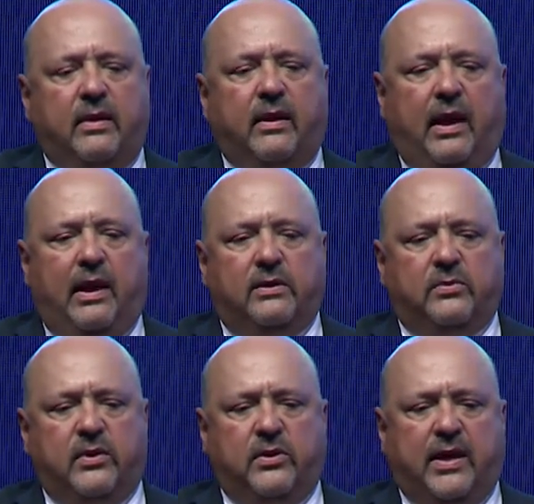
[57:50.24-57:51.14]
And
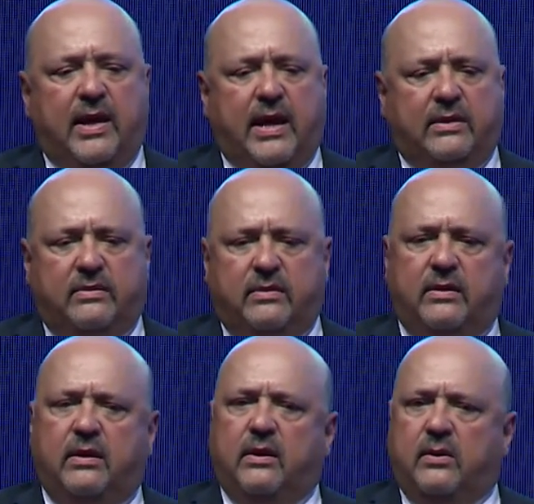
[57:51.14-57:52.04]
we're looking at
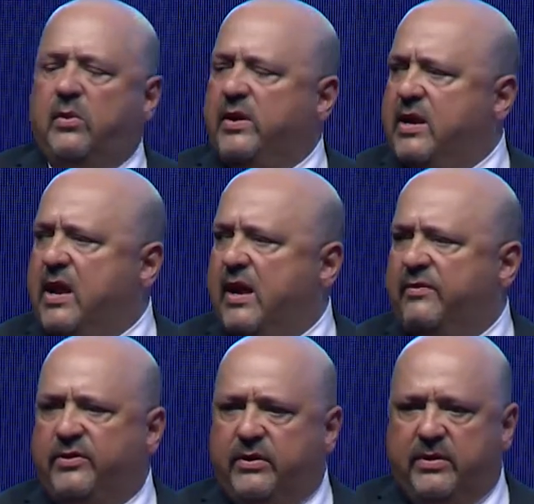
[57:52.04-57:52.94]

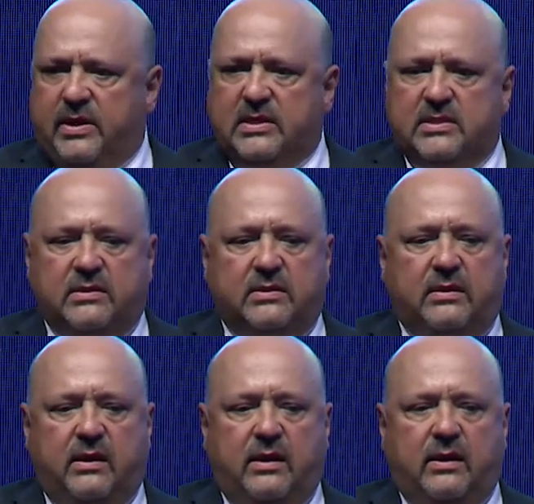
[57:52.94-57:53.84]
1.5 degrees,
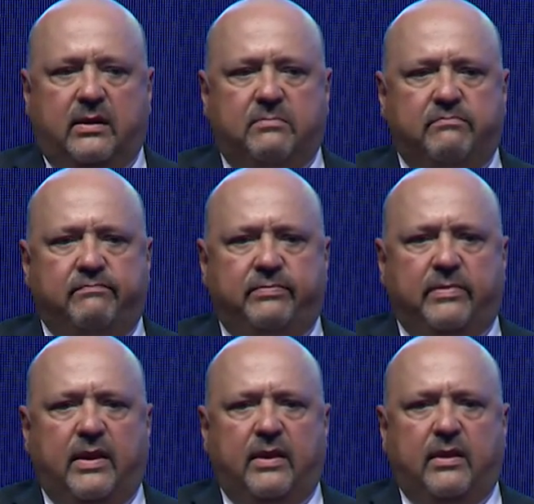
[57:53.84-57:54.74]

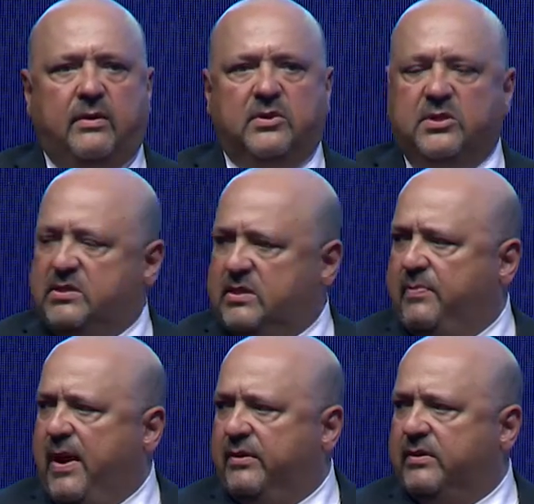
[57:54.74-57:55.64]
which is the
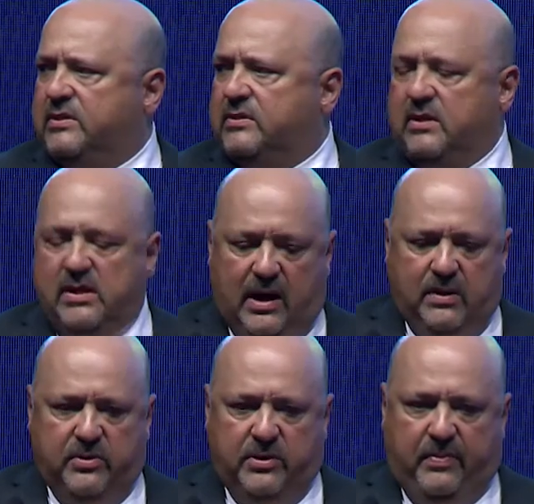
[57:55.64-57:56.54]
Paris, in
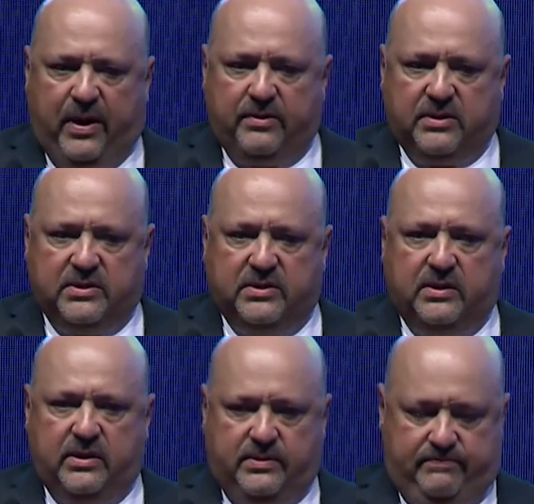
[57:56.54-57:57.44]
line with the Paris
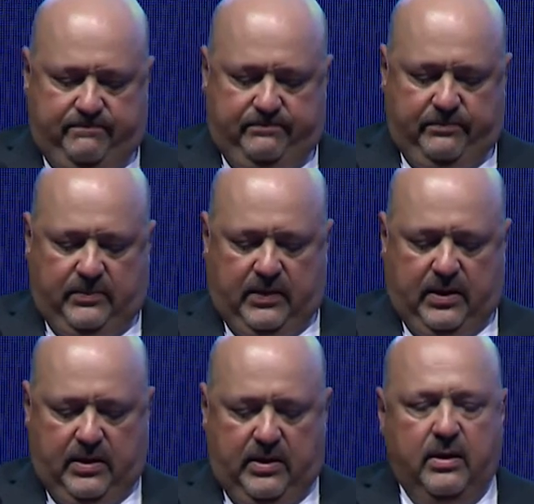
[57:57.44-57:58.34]

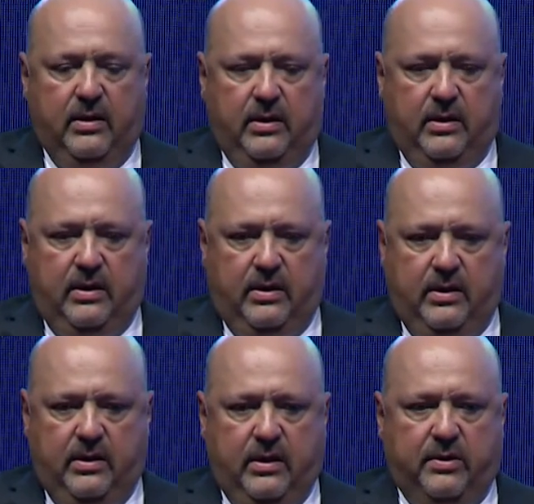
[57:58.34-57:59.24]

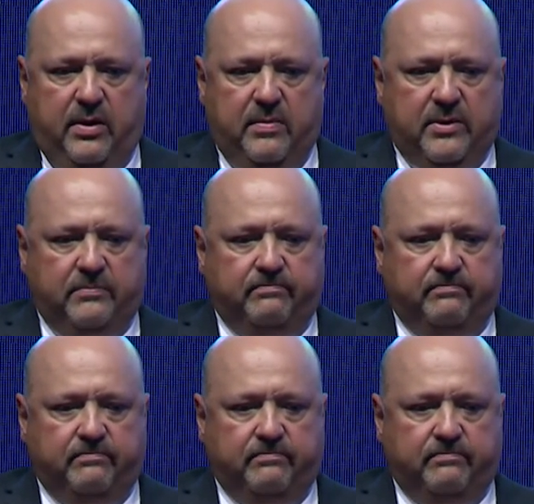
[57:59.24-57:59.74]
agreement.